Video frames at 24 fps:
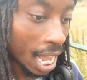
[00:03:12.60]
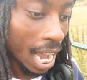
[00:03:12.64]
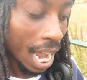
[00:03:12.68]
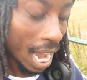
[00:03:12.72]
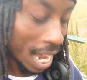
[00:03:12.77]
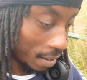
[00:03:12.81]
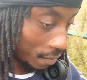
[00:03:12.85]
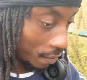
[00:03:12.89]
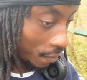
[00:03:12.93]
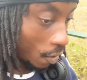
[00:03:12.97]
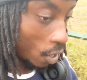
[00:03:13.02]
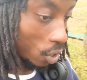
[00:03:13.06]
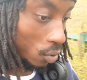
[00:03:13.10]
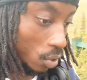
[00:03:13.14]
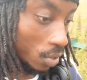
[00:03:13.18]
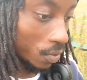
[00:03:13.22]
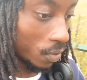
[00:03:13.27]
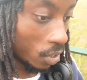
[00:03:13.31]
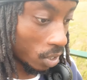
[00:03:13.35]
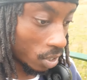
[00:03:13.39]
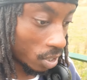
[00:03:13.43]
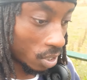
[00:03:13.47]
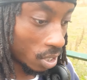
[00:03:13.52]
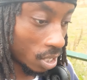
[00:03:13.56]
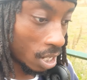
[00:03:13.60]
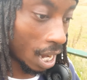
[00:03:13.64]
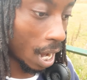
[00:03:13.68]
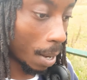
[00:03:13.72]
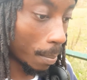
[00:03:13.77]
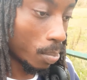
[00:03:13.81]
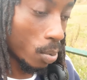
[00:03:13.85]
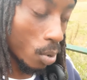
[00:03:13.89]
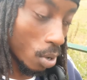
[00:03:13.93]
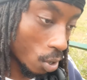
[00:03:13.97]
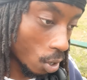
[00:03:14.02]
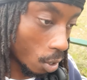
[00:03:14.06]
and fucked with us and
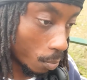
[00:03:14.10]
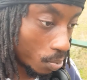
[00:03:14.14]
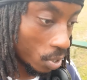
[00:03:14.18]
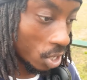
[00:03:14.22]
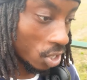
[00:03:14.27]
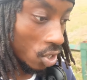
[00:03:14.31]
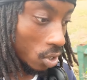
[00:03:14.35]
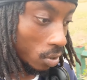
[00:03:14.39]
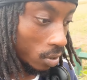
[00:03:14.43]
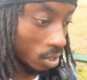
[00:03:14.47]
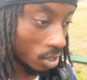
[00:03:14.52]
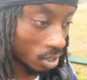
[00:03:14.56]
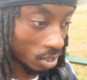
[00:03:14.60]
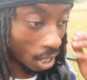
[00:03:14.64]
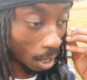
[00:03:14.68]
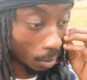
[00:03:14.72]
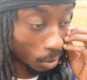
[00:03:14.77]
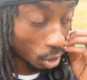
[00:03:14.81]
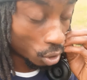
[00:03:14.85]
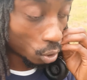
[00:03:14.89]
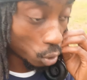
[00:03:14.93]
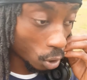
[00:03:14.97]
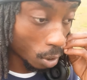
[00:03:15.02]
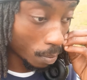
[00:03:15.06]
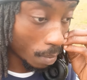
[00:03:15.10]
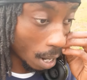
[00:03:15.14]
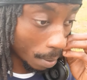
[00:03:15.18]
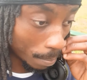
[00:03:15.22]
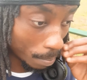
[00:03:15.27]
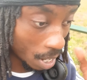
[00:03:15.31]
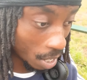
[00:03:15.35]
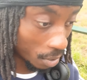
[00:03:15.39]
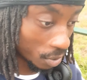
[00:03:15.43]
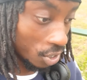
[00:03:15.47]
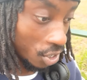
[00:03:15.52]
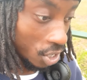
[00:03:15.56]
put a lot of pressure on us. I'm going to talk about
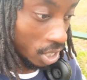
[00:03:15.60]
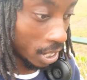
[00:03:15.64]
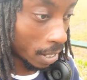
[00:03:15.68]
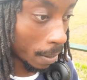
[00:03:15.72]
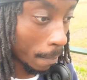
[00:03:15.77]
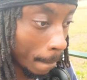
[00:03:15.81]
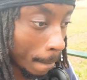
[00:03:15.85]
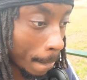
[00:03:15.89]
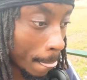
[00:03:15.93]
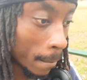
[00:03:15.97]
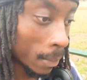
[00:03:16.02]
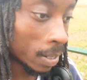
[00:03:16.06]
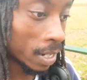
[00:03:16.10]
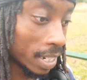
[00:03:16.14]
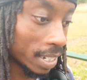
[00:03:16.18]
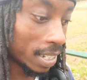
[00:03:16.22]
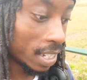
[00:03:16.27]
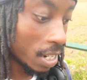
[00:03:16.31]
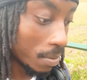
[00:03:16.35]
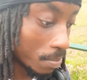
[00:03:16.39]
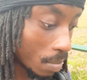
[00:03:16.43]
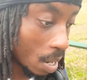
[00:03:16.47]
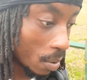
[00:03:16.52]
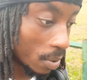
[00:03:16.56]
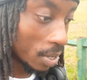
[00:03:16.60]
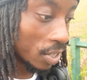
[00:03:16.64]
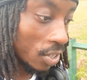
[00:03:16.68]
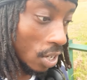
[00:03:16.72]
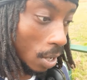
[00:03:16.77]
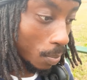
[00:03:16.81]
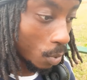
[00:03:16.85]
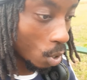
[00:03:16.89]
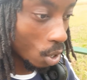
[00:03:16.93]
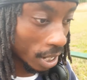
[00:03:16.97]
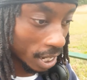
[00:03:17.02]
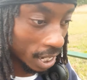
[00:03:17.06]
marriage, yeah? You see, marriage,
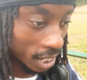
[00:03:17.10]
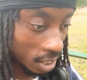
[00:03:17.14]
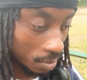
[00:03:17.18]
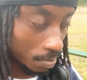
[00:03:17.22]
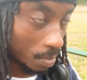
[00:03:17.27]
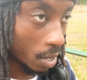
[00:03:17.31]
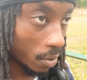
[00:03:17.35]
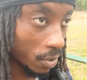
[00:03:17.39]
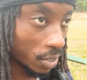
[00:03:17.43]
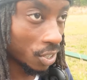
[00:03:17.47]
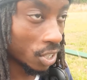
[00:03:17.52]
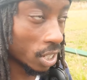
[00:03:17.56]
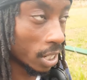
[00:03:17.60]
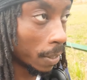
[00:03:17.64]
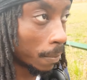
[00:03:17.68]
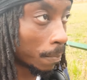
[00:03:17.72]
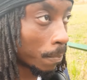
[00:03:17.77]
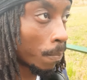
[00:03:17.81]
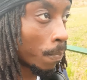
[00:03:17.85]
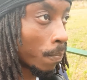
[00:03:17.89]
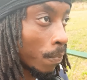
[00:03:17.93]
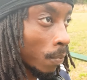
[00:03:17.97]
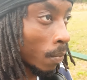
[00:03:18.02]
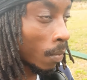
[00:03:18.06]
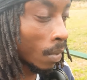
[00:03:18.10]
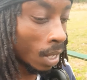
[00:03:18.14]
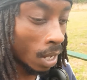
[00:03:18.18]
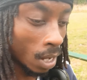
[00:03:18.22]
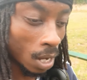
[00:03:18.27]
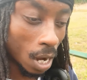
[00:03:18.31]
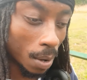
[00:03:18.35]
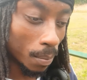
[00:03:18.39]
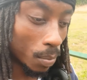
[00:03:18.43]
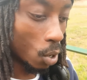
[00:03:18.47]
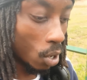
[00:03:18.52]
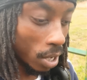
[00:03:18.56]
I'm not against marriage, yeah?
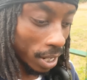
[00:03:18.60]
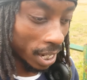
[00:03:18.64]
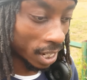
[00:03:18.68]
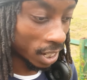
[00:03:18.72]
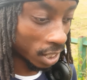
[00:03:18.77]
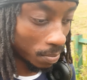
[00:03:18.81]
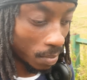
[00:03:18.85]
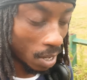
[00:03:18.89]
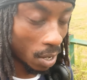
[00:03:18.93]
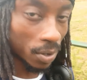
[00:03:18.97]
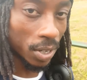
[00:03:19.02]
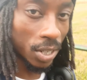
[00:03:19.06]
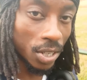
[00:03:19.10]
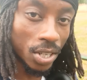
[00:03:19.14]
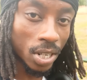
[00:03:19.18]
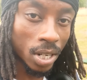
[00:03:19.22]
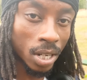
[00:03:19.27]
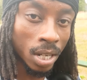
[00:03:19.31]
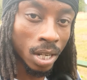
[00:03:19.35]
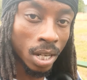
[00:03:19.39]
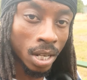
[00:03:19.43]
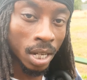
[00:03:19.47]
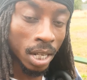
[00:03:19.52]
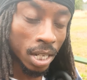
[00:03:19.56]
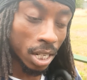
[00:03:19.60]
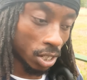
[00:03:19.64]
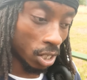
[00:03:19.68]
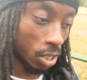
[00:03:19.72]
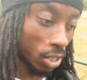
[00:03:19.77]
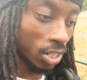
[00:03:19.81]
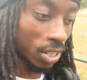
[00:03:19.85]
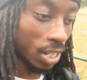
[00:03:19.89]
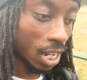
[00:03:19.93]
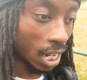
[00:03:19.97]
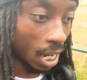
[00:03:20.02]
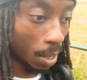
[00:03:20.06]
I'm not against marriage. You
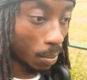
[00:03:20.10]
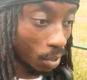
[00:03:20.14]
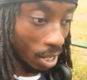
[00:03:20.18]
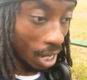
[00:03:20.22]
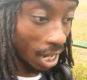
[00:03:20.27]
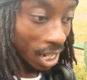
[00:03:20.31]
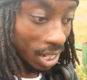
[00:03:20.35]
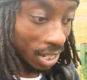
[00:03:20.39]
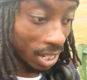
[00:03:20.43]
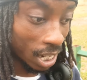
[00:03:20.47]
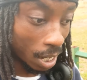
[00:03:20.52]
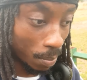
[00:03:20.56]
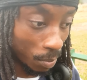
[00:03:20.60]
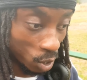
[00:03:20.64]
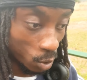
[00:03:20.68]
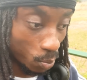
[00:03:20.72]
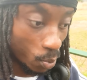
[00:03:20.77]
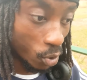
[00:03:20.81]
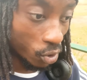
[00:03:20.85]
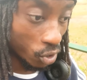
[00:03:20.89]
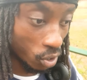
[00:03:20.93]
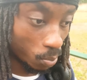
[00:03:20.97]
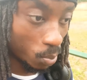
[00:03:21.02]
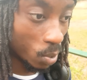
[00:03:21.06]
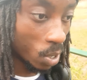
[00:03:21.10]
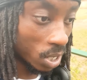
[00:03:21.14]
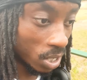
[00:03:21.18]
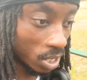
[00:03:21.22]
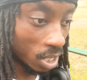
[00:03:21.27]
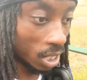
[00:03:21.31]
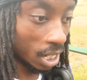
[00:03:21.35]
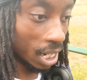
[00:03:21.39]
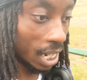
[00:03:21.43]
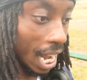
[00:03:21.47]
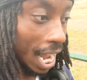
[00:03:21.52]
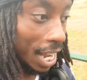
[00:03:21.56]
understand? Like I said, I'm a spiritual
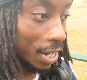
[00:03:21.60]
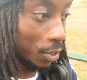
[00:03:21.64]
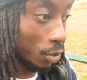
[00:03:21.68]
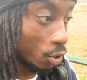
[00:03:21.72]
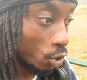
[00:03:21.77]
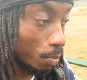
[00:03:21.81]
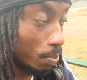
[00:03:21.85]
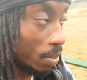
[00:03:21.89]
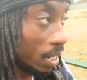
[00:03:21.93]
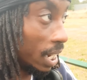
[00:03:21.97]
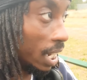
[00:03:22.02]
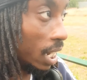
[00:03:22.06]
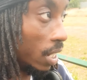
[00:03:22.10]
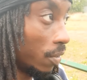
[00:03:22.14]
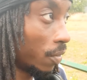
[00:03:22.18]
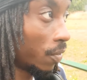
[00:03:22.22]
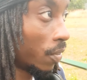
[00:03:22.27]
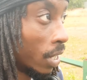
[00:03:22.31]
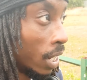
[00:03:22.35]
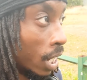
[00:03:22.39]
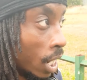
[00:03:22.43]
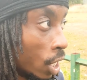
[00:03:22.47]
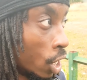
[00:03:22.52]
person, and I do believe